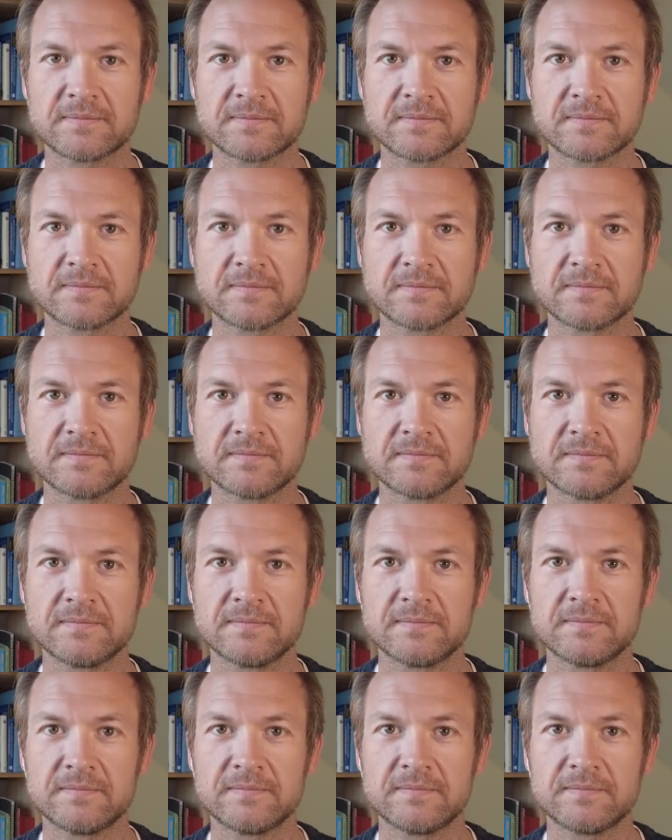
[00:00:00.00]

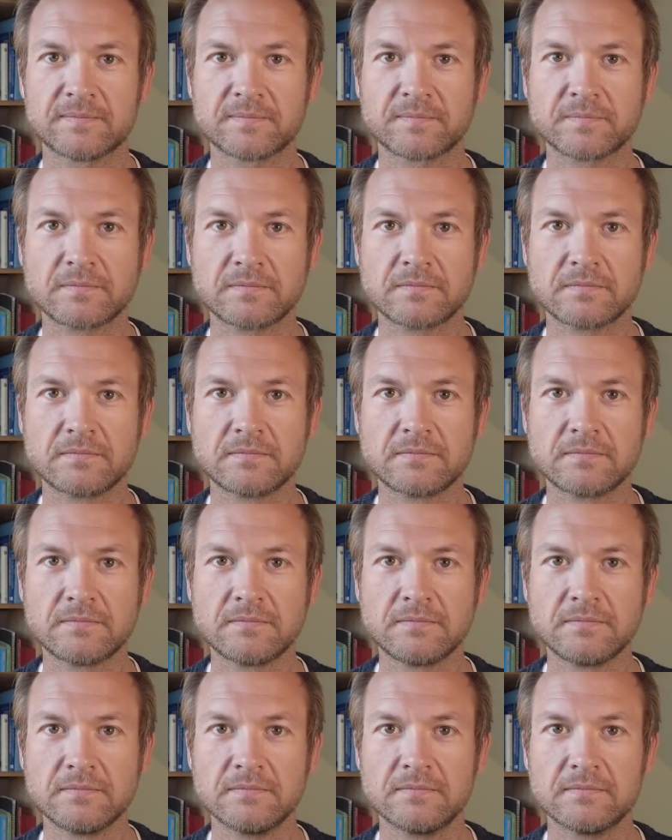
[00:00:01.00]

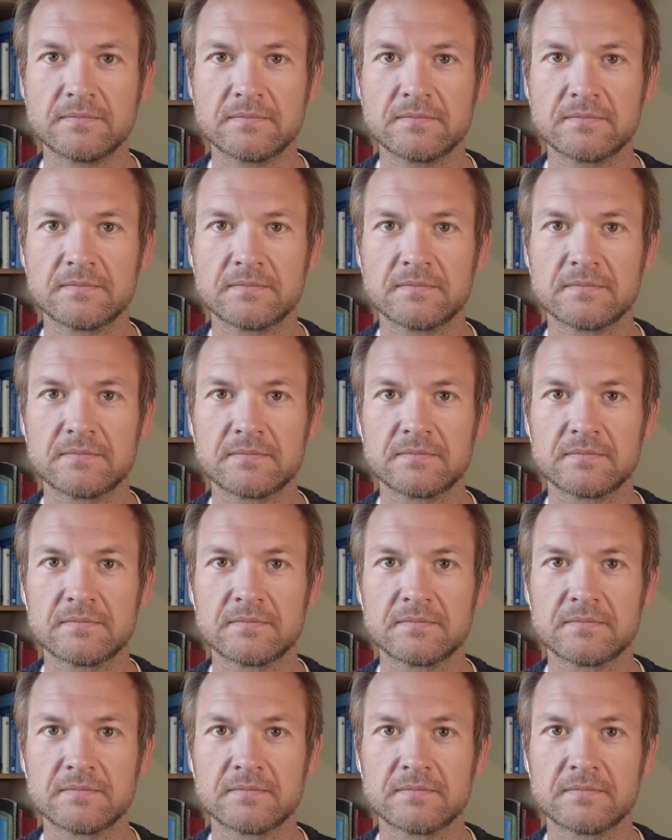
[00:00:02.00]

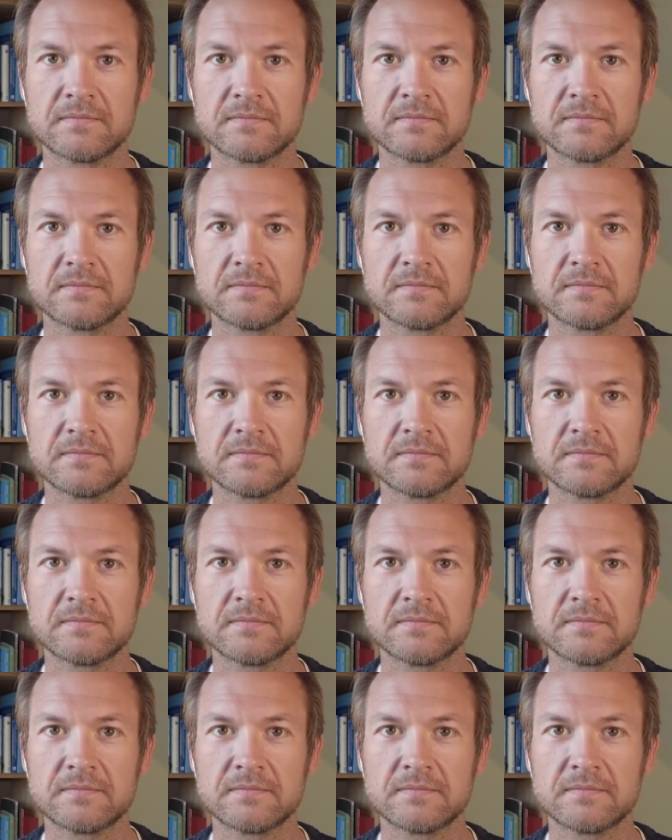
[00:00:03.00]
[no speech]